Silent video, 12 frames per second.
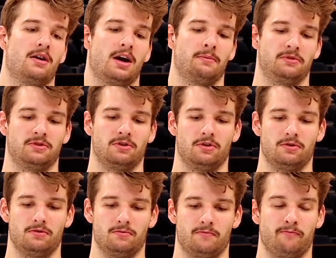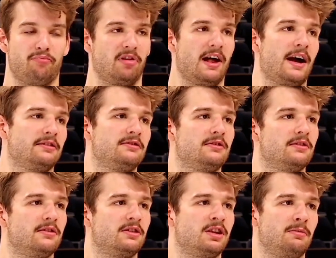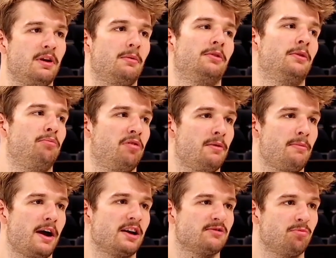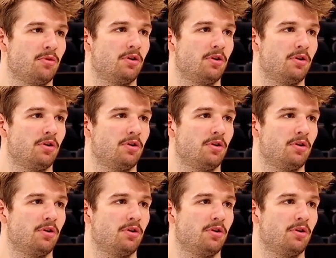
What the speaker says: I'm so blessed to be able to play basketball